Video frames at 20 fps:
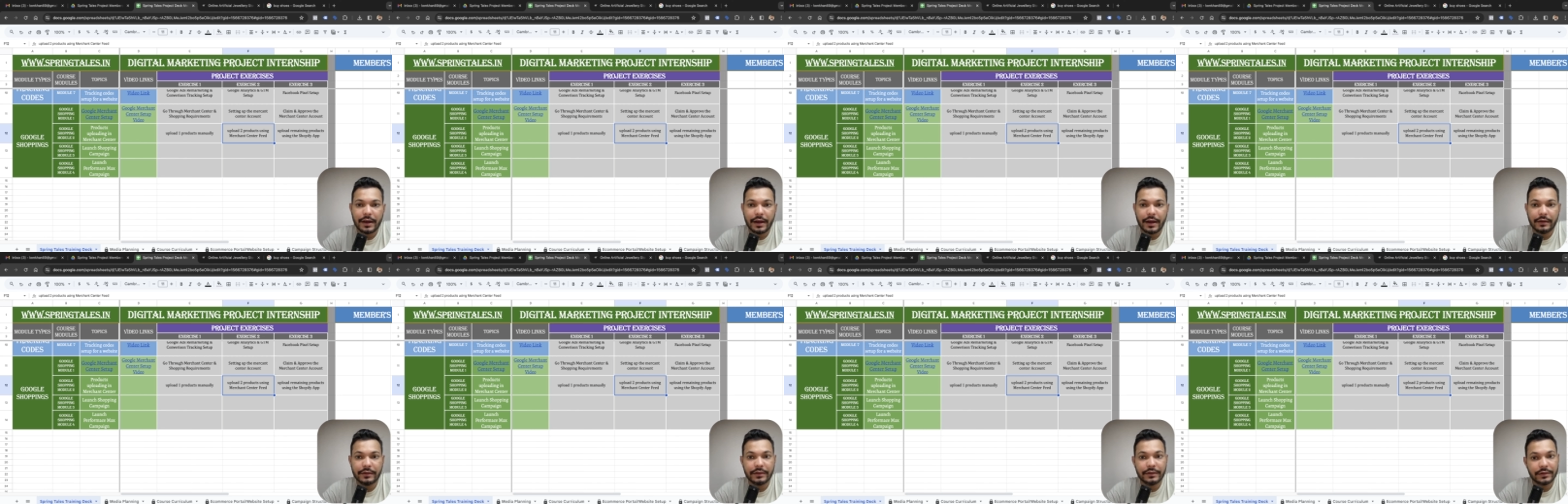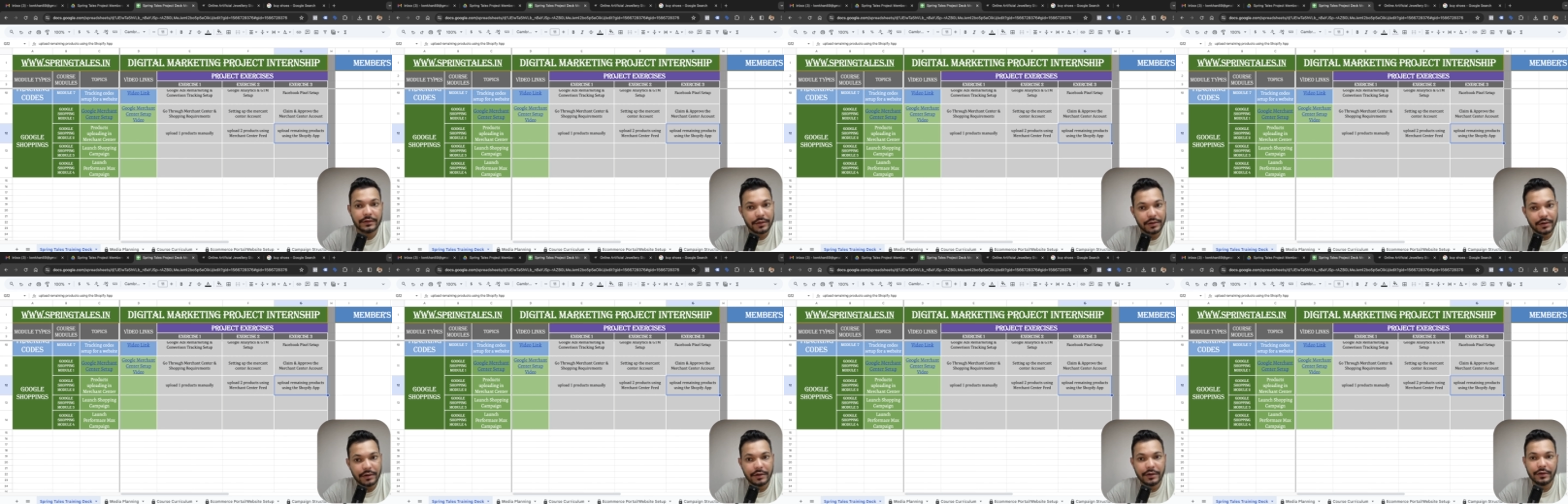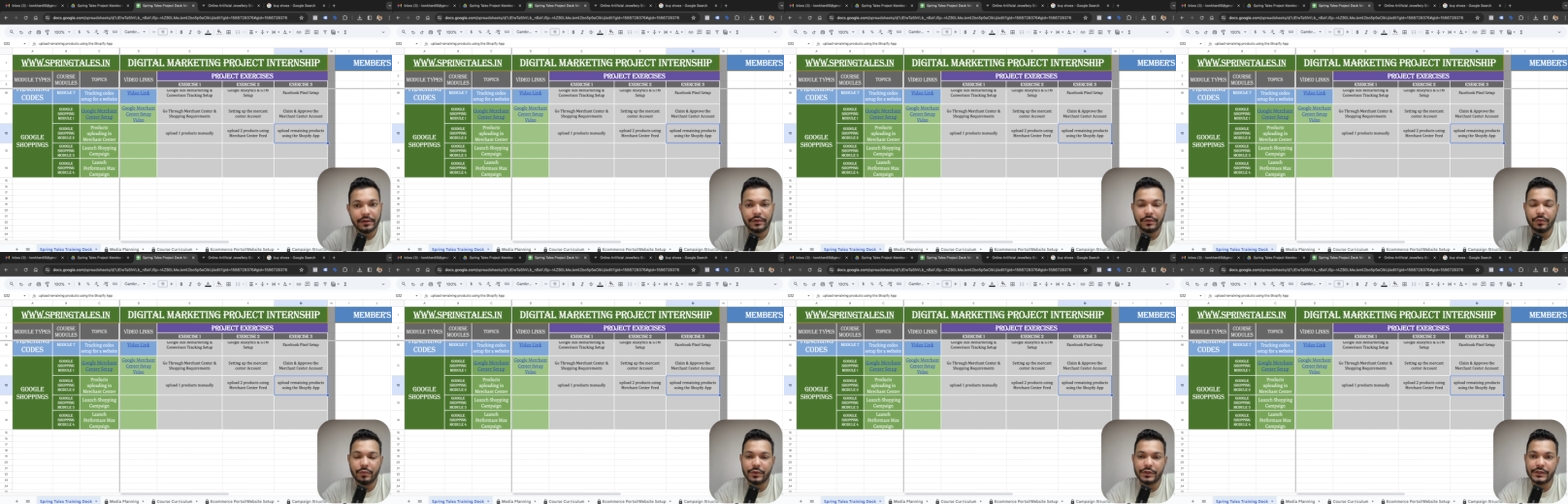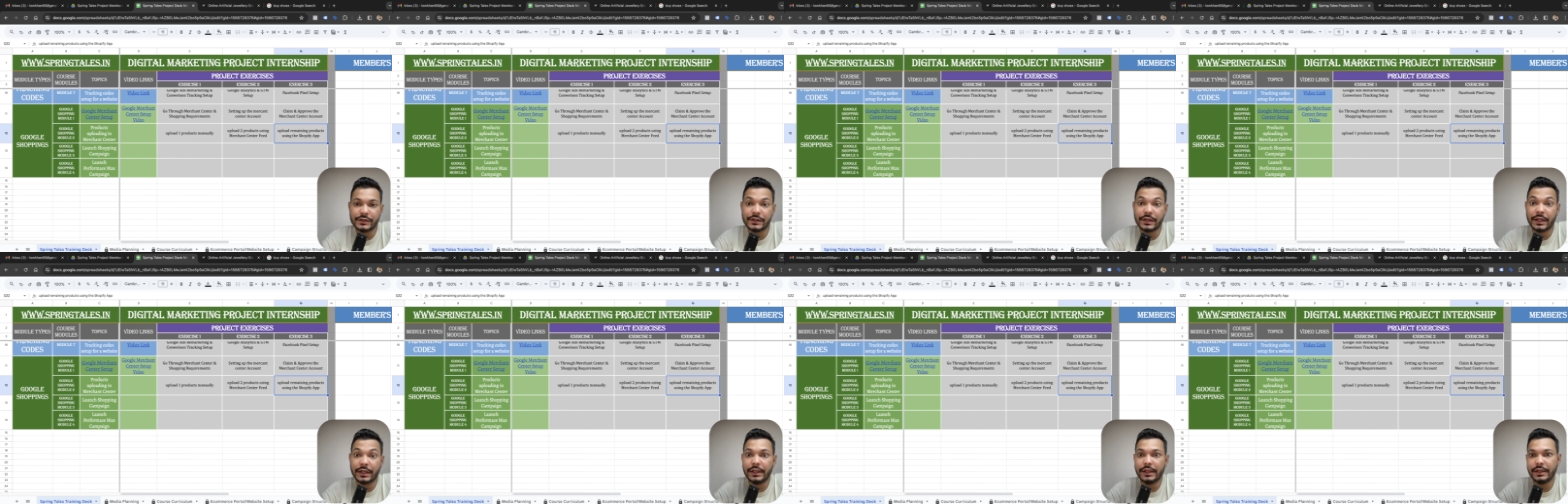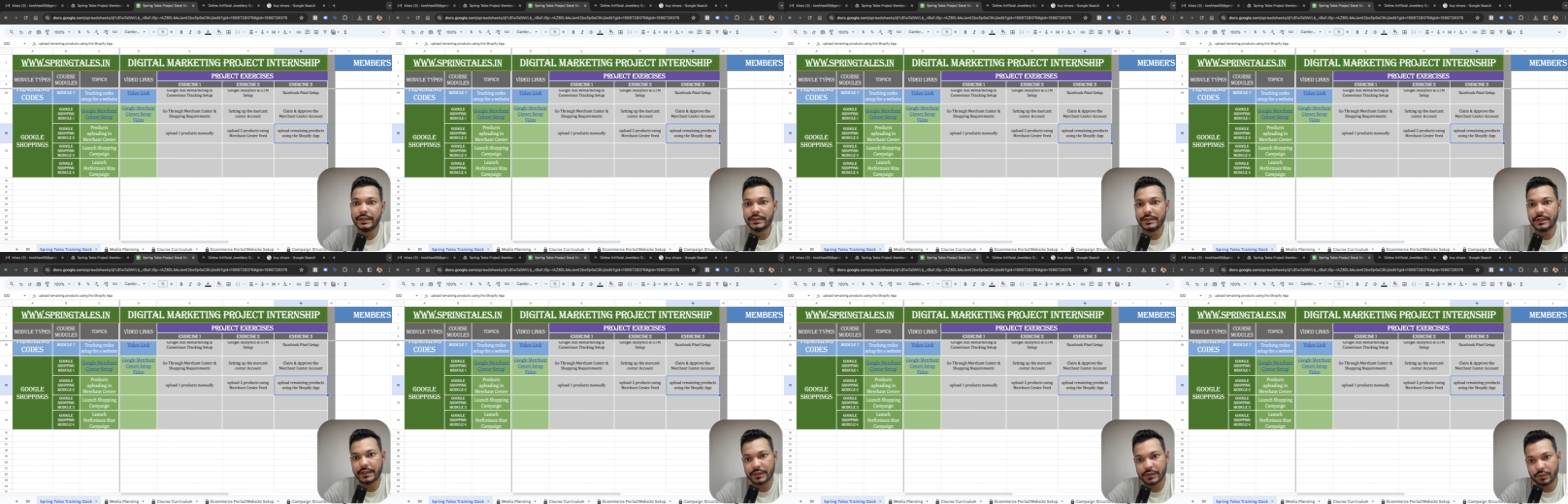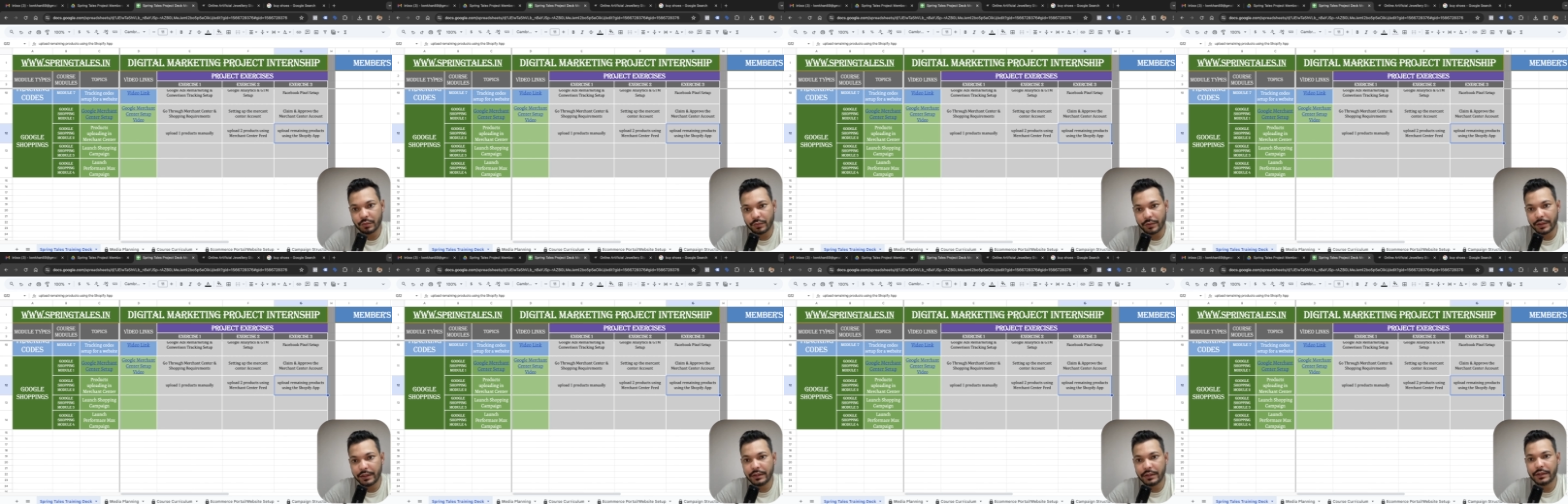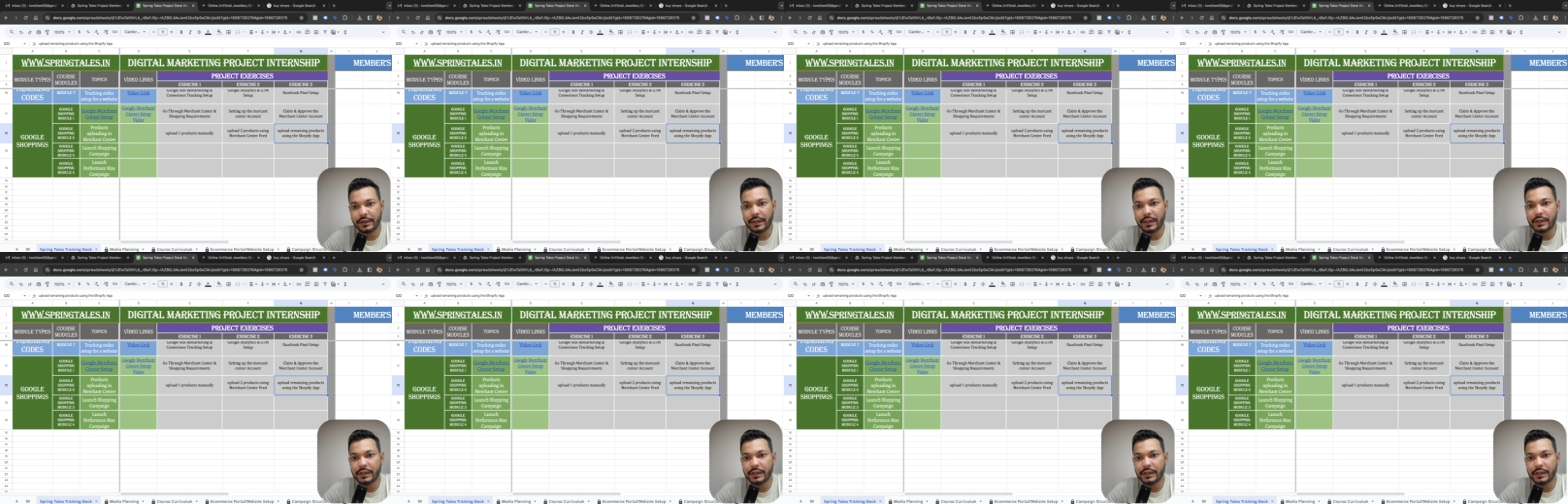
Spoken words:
And the third, which is the easiest way,